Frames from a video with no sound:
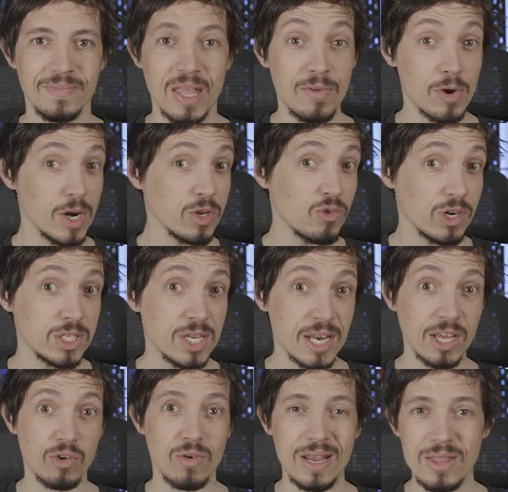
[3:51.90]
If you're interested
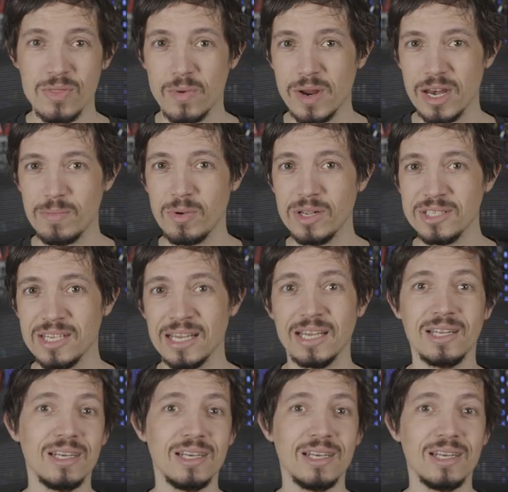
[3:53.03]
in green 3D printing,